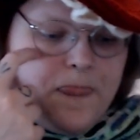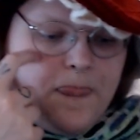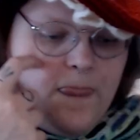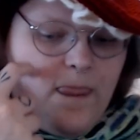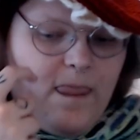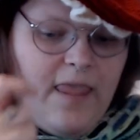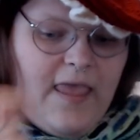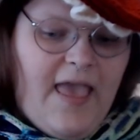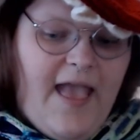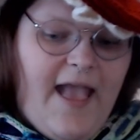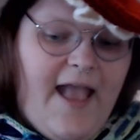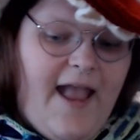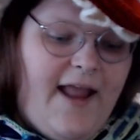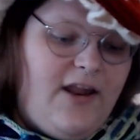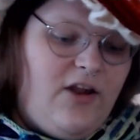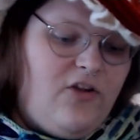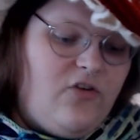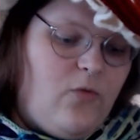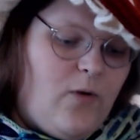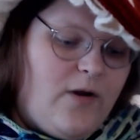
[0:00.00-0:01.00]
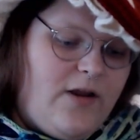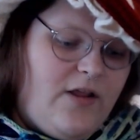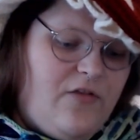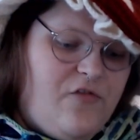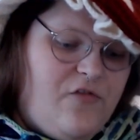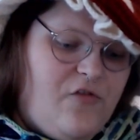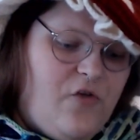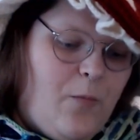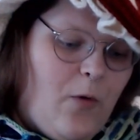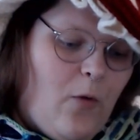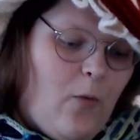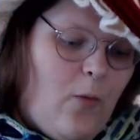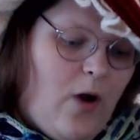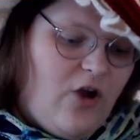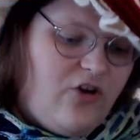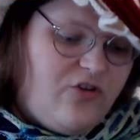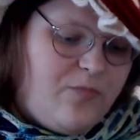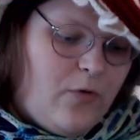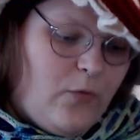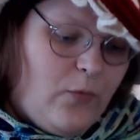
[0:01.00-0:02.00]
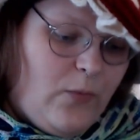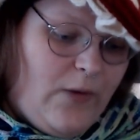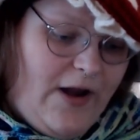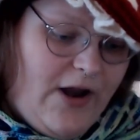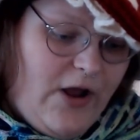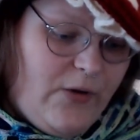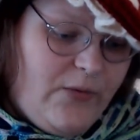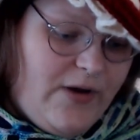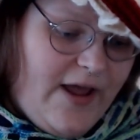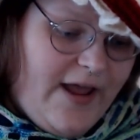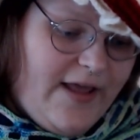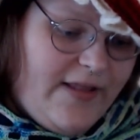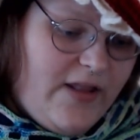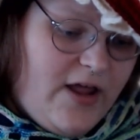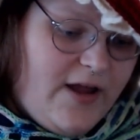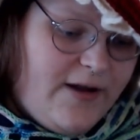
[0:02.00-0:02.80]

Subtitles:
80/20 Superwash Merino nylon,